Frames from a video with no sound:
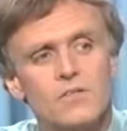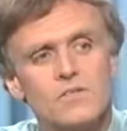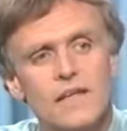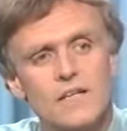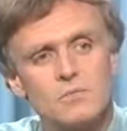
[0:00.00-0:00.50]

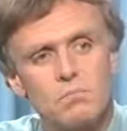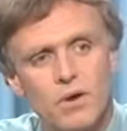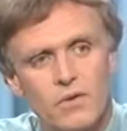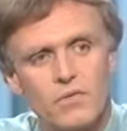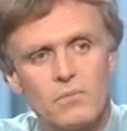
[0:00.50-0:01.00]
because
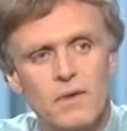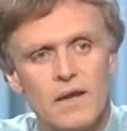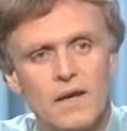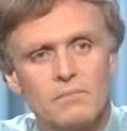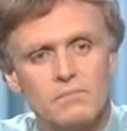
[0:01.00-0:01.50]
that's
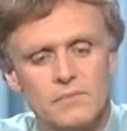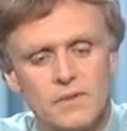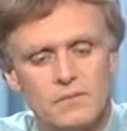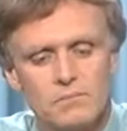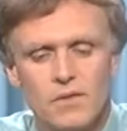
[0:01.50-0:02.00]
part of their
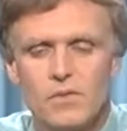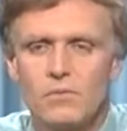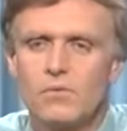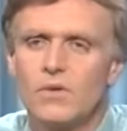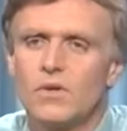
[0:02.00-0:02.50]
makeup.
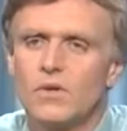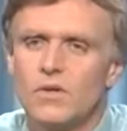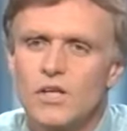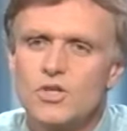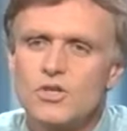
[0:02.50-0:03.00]
But
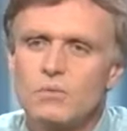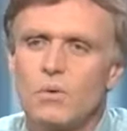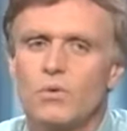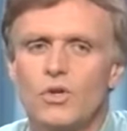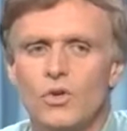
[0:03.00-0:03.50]

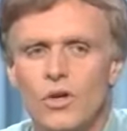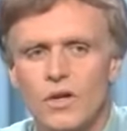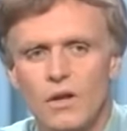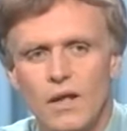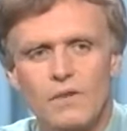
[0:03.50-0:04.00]
in
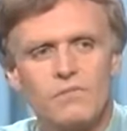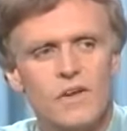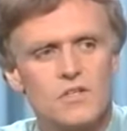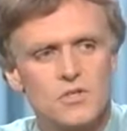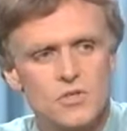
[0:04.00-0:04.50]
general, when you look
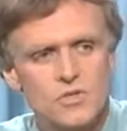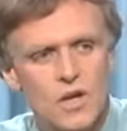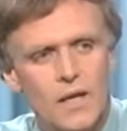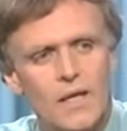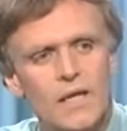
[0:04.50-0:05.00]
at a lot of
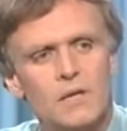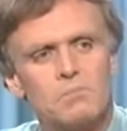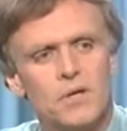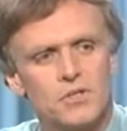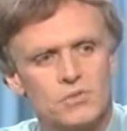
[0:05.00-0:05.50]
faces, you
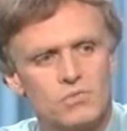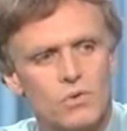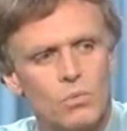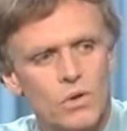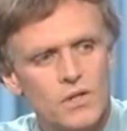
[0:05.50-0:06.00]
start getting a
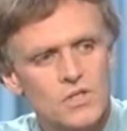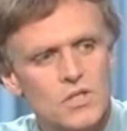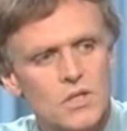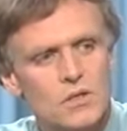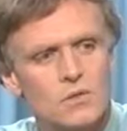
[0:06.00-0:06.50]
picture
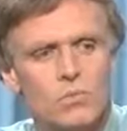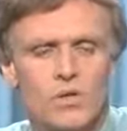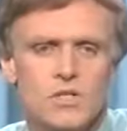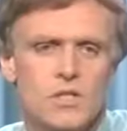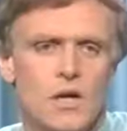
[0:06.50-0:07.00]
for what
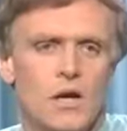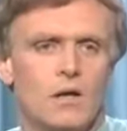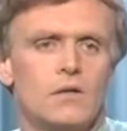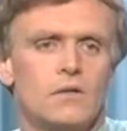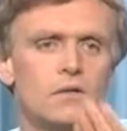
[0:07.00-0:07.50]
is yin and
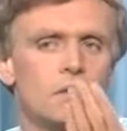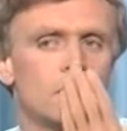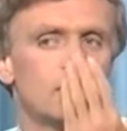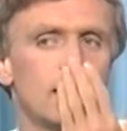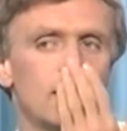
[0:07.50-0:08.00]
what is
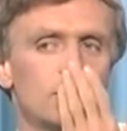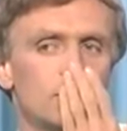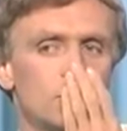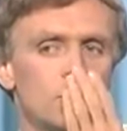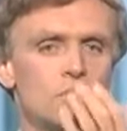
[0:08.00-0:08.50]
yang. A
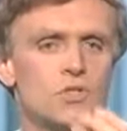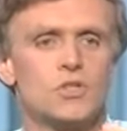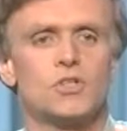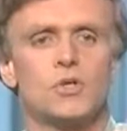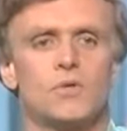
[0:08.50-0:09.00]
tighter
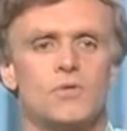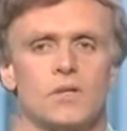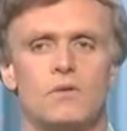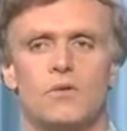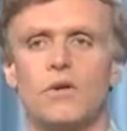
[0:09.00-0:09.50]
nose
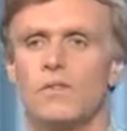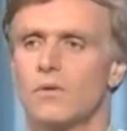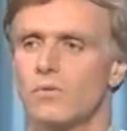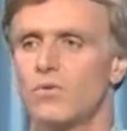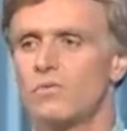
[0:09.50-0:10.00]
shows
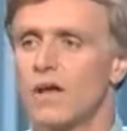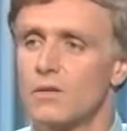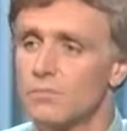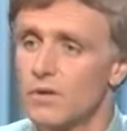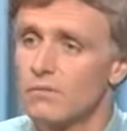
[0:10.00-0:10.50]
that during
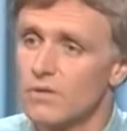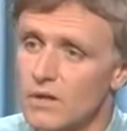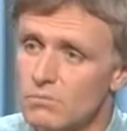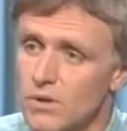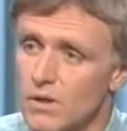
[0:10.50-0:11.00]
the
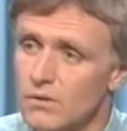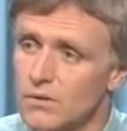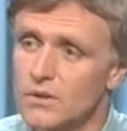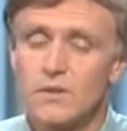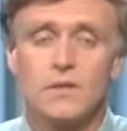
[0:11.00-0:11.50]
development of the
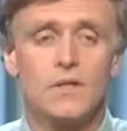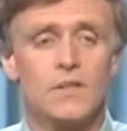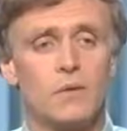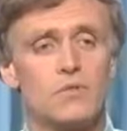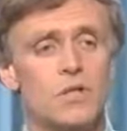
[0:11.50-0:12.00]
embryo,